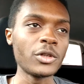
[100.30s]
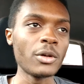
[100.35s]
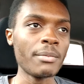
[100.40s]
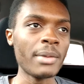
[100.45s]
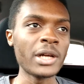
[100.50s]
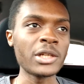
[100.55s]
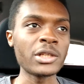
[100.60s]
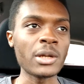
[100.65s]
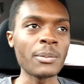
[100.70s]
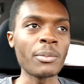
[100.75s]

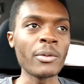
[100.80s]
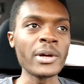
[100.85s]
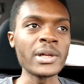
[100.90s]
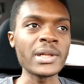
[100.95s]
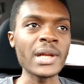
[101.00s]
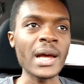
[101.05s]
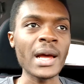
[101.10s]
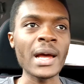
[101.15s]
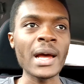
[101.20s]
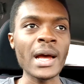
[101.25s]
So bad to the
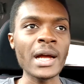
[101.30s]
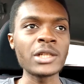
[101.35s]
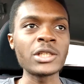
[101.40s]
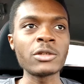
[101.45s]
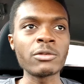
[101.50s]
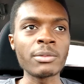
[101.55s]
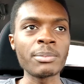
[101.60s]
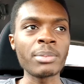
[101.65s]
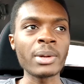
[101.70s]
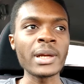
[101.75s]
point that I
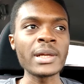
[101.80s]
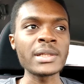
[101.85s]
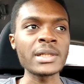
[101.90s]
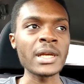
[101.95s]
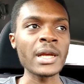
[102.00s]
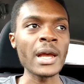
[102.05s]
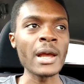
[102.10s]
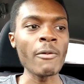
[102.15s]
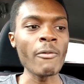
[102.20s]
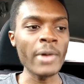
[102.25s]
had to replace
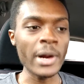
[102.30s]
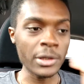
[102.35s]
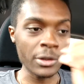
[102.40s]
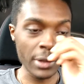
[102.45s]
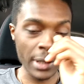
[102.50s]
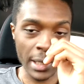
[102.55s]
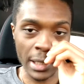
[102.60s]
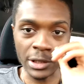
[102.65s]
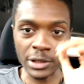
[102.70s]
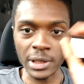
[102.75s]
it, and when I
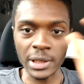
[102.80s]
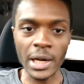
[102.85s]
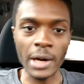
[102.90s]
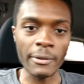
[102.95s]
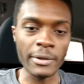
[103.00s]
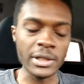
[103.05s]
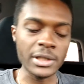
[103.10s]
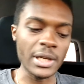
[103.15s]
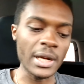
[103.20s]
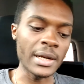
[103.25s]
took it into the
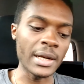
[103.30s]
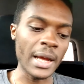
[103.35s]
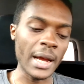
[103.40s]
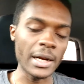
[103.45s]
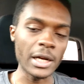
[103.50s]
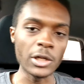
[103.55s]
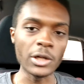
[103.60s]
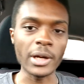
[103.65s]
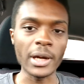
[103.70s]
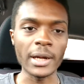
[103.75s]
garage and I
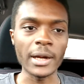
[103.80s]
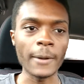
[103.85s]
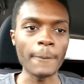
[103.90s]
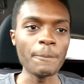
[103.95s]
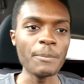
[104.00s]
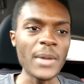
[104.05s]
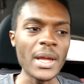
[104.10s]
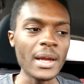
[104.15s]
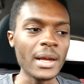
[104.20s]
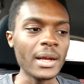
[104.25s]
had a look at
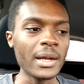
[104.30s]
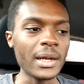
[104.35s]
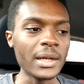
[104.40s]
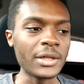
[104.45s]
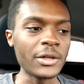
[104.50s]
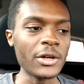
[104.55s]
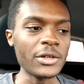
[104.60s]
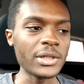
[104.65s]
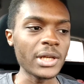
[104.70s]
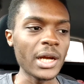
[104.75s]
it,
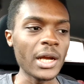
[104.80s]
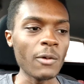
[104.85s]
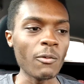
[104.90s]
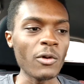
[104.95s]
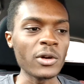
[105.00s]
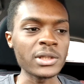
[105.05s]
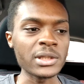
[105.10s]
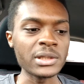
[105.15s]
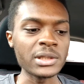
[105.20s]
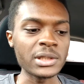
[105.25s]
it turns out
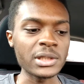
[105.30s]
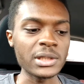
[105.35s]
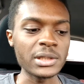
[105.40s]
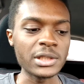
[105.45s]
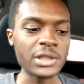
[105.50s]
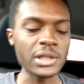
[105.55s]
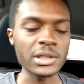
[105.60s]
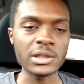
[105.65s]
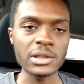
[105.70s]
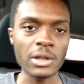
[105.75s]
it wasn't
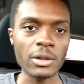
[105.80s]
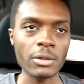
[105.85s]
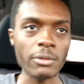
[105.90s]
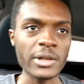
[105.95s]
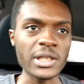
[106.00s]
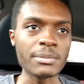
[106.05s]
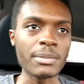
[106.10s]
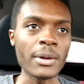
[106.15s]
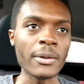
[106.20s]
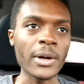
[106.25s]
just the
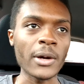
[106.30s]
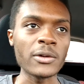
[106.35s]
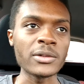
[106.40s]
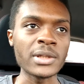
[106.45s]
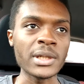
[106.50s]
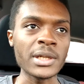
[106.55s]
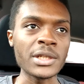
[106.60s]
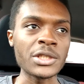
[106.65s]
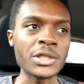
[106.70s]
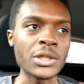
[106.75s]
thrust bearing that
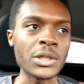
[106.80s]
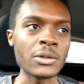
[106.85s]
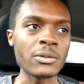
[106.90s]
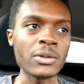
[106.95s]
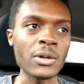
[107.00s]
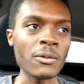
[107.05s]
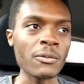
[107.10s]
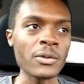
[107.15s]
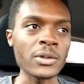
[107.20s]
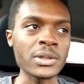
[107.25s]
was the issue,
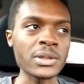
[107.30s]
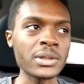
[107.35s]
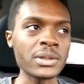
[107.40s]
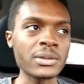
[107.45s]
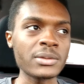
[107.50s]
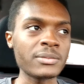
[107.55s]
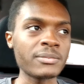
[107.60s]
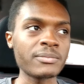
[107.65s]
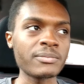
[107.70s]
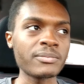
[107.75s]
it
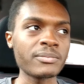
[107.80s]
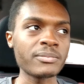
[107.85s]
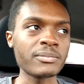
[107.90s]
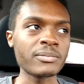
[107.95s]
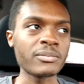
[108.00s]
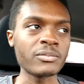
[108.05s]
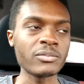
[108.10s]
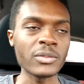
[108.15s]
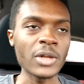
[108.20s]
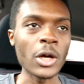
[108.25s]
was
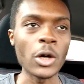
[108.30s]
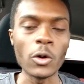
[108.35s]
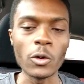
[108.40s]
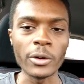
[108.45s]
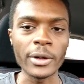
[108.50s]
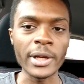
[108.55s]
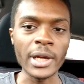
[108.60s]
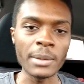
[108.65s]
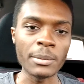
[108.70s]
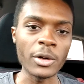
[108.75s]
the
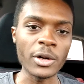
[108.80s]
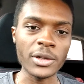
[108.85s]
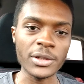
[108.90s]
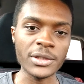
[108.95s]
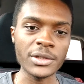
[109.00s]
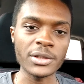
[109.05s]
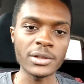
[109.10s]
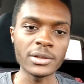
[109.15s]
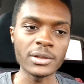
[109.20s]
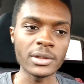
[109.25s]
whole
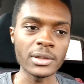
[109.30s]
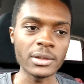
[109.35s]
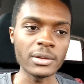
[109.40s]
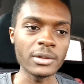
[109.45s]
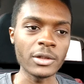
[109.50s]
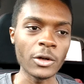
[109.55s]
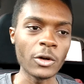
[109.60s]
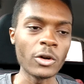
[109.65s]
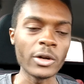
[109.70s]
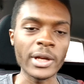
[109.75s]
gearbox.
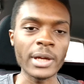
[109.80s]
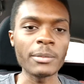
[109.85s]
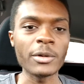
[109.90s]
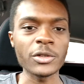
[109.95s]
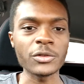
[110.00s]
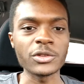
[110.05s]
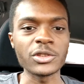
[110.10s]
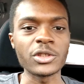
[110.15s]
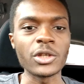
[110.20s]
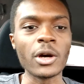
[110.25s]
The whole
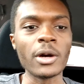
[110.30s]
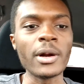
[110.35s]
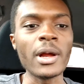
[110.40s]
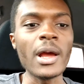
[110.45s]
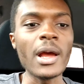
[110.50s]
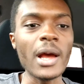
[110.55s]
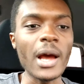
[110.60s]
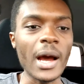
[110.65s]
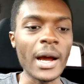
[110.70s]
gearbox was gone.